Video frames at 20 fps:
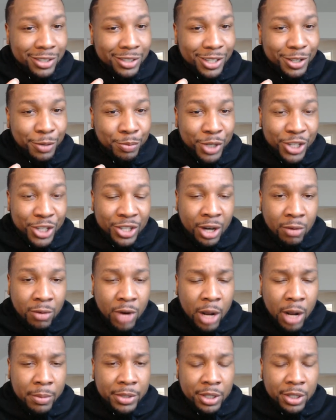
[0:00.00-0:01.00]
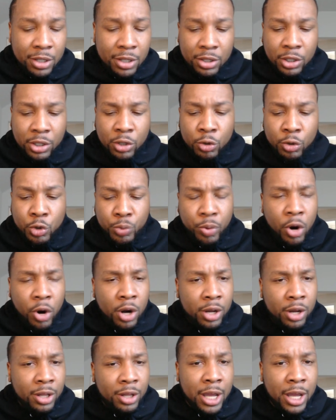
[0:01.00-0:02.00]
And Bijan Robinson is a huge
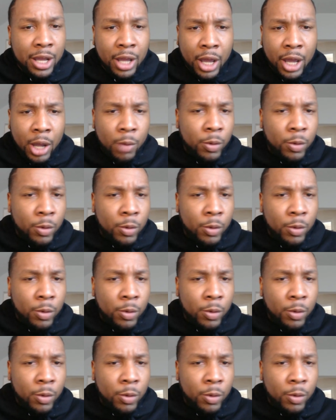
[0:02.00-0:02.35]
part of that.